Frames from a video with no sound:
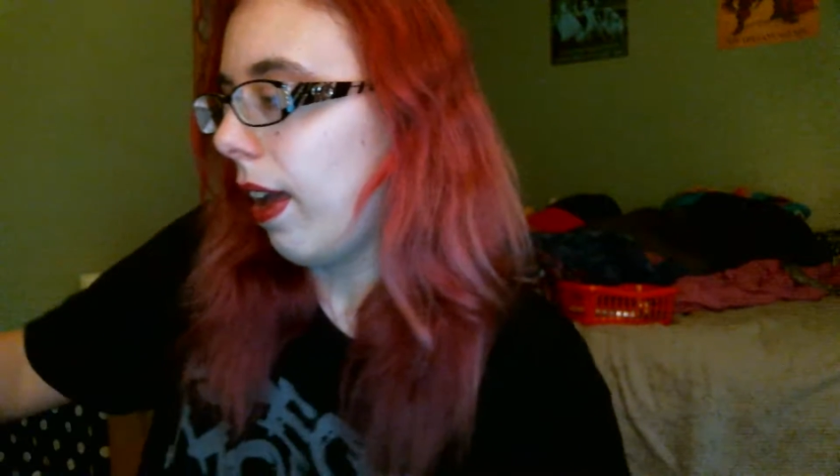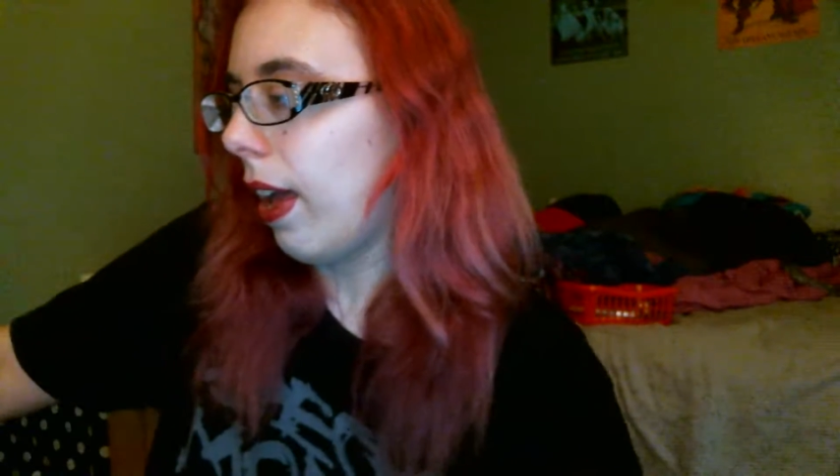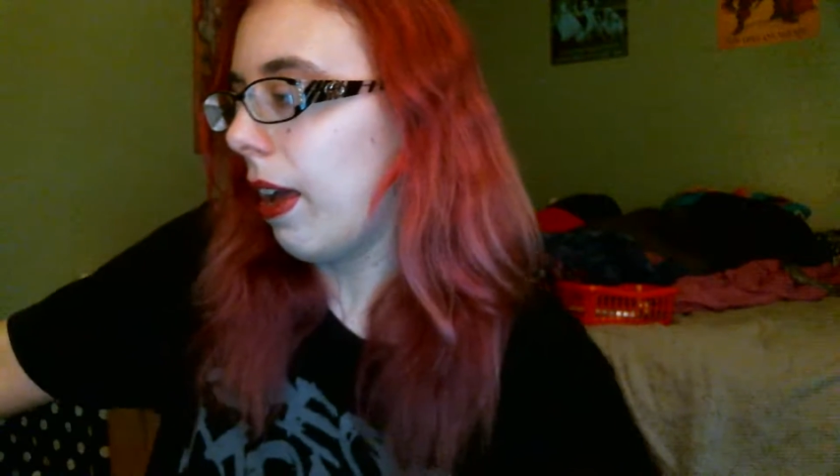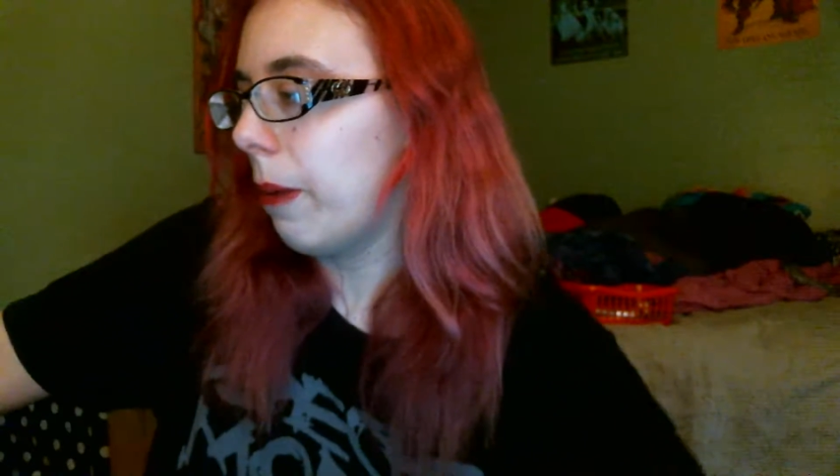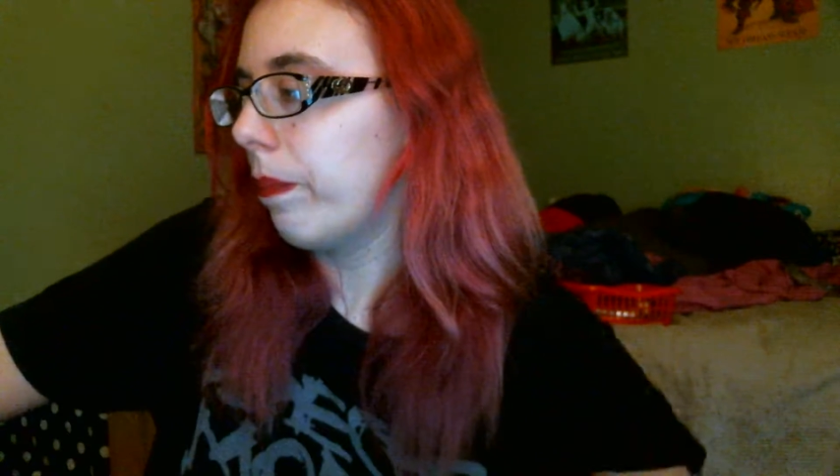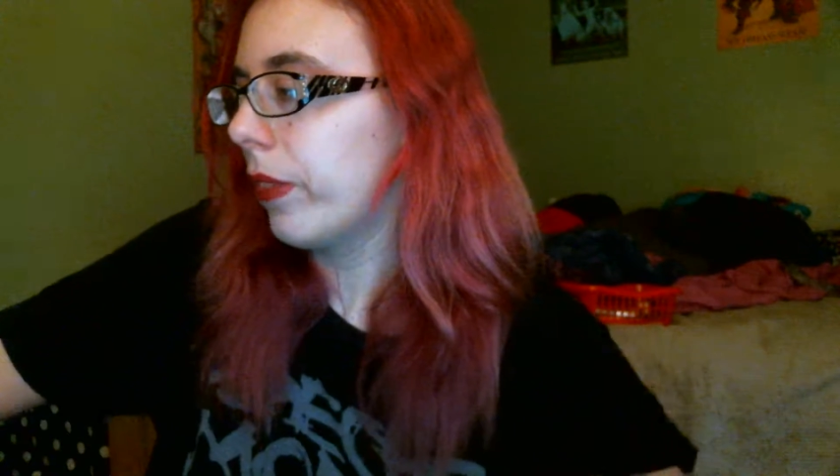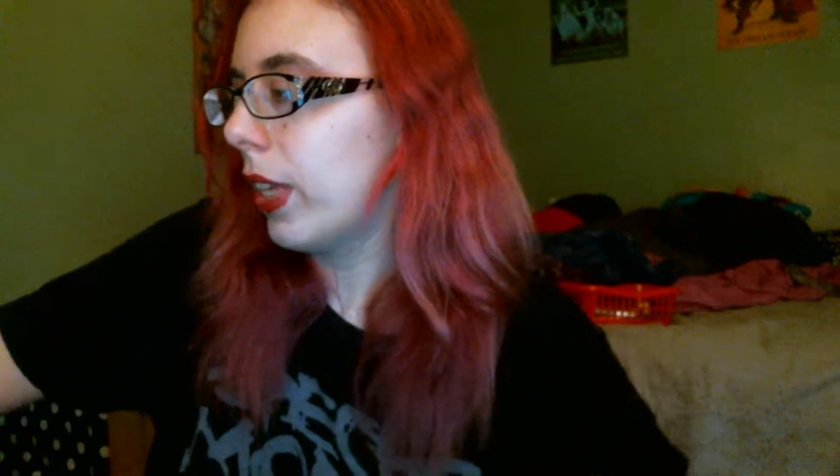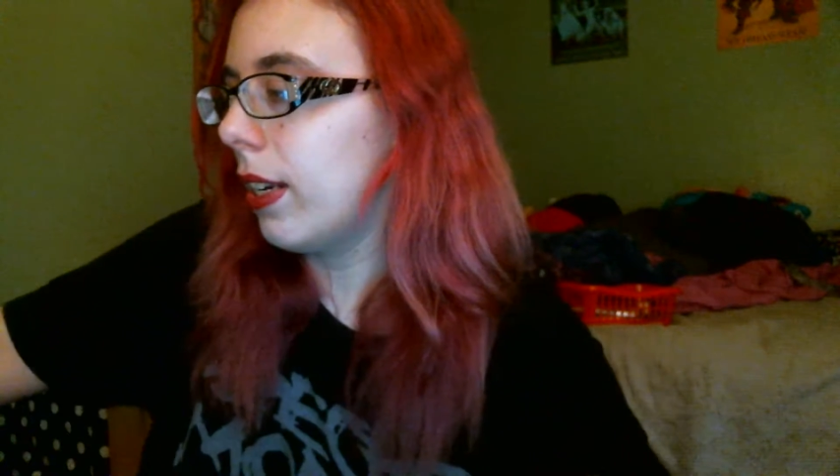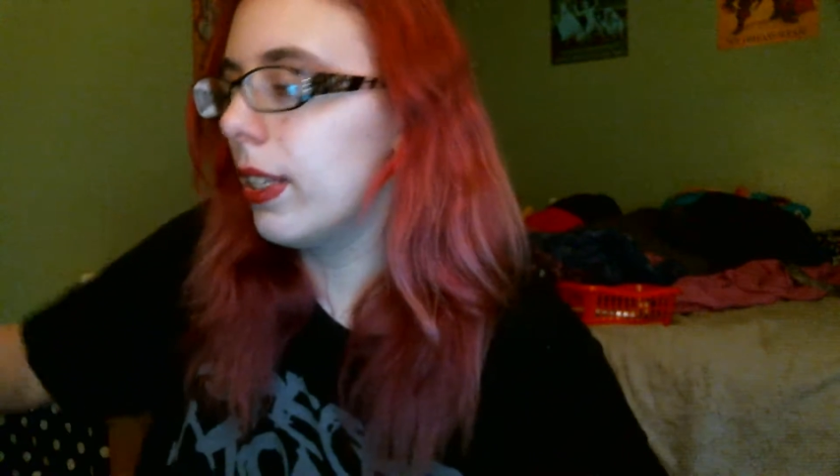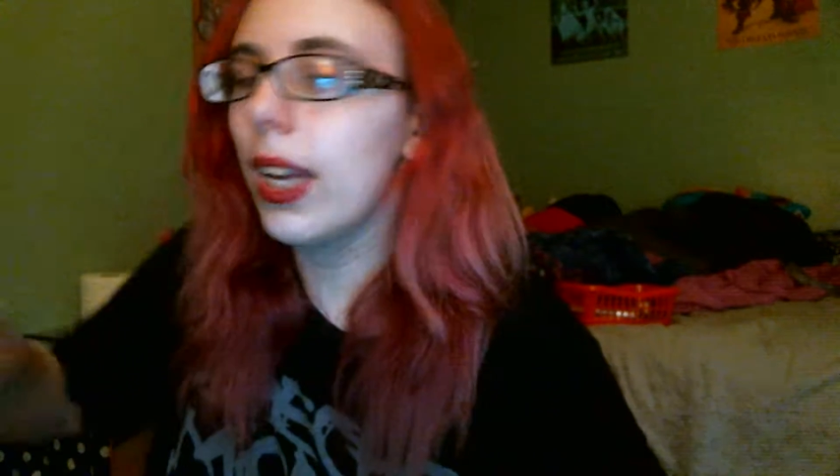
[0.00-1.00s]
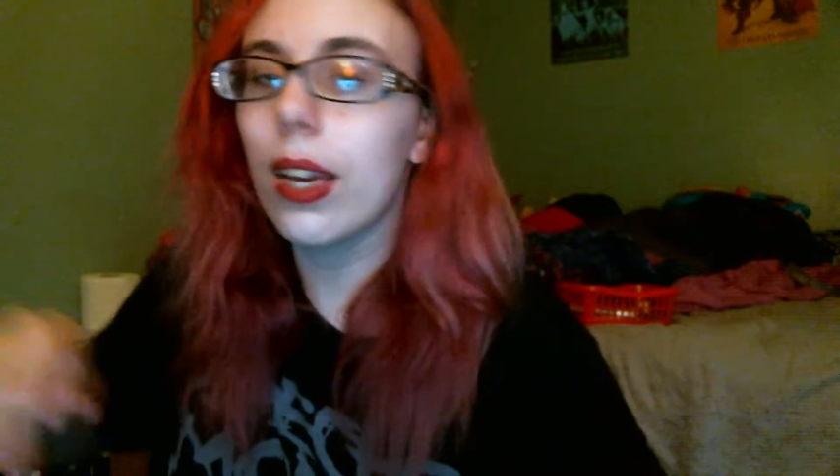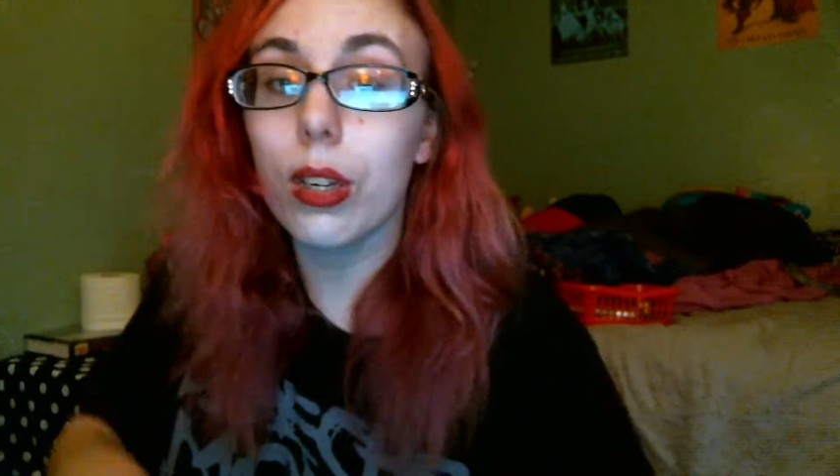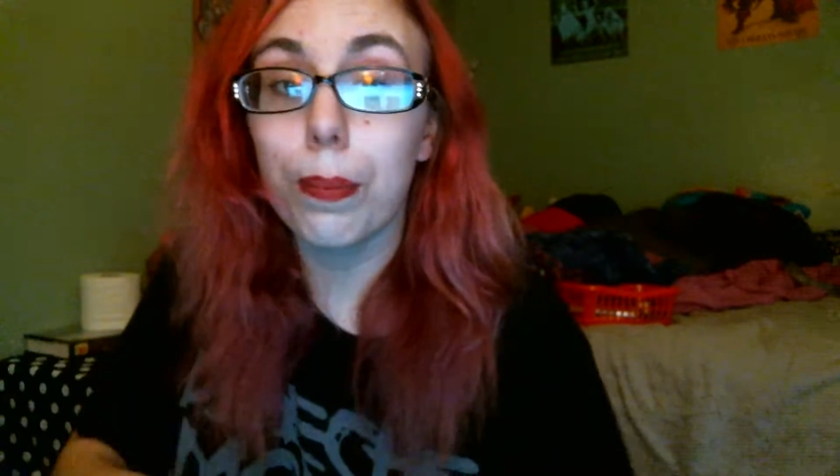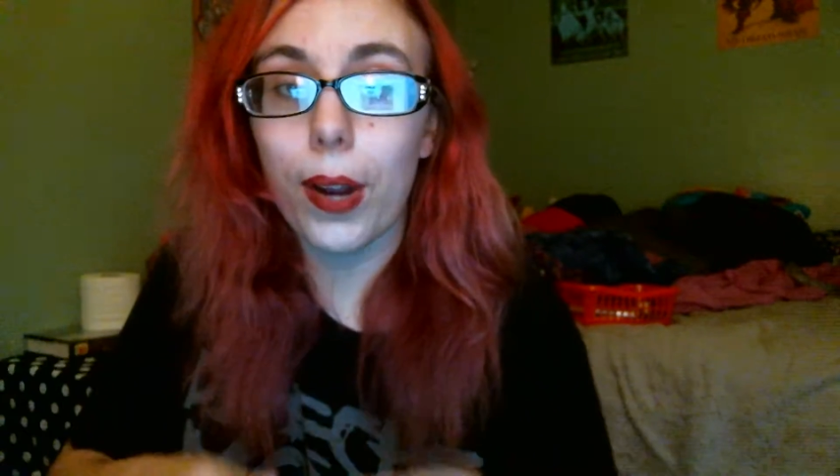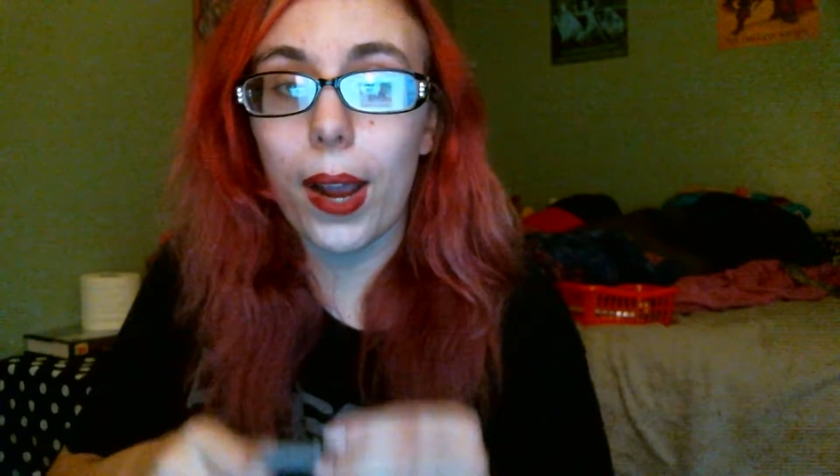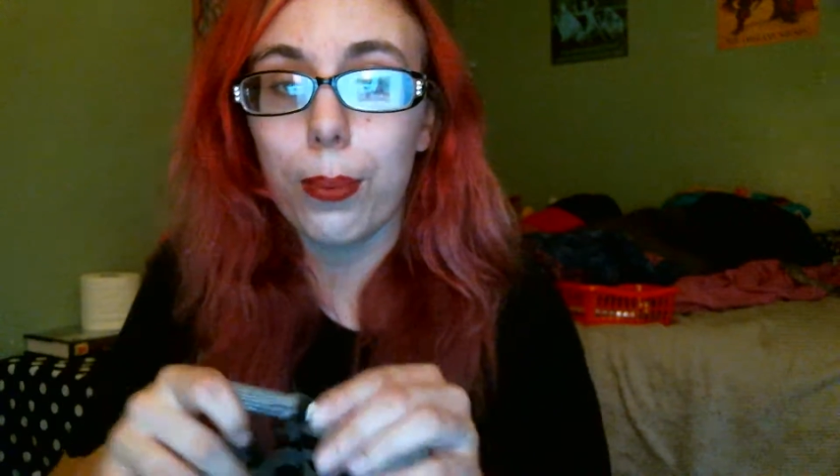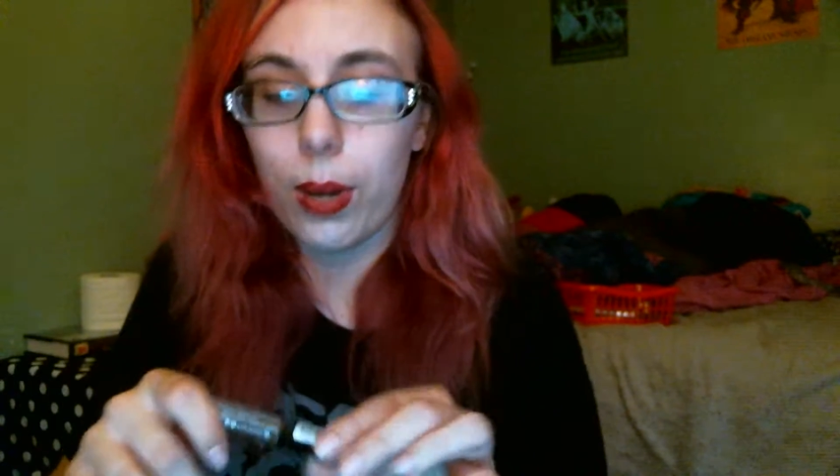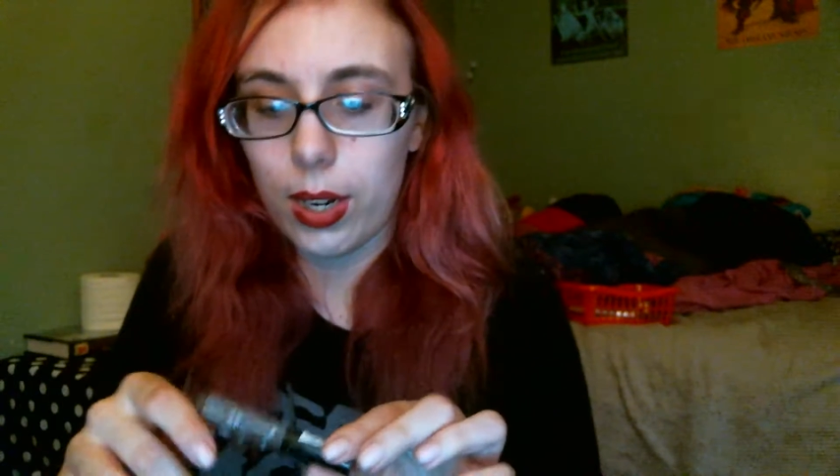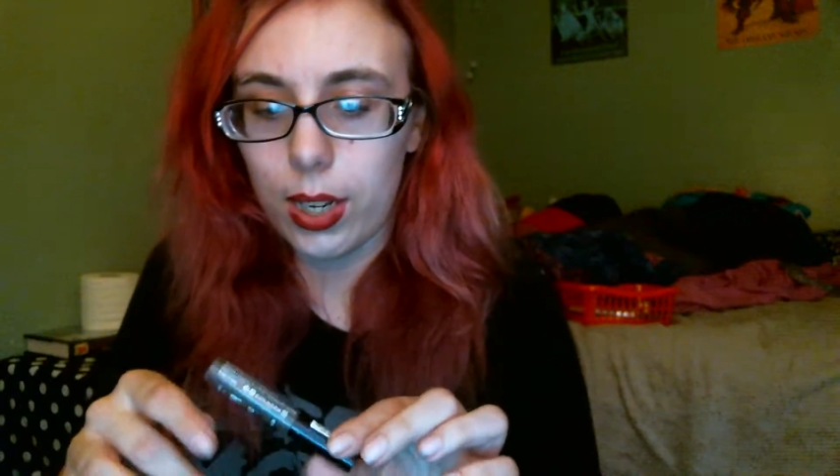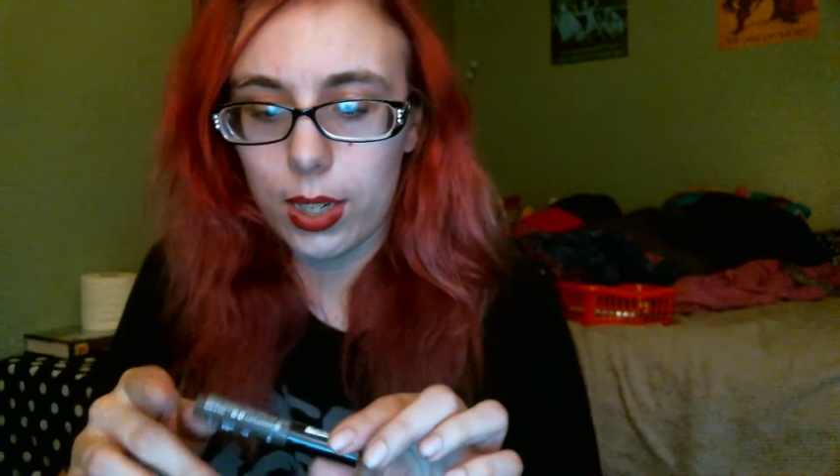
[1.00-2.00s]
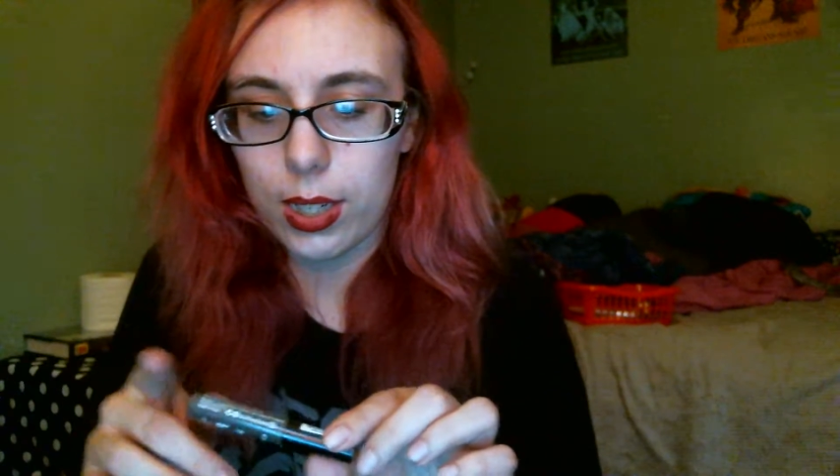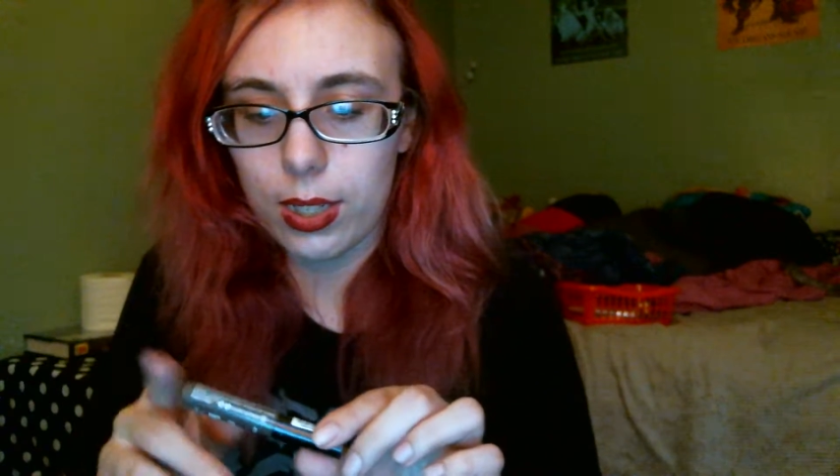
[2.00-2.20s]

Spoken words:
And then the other brow product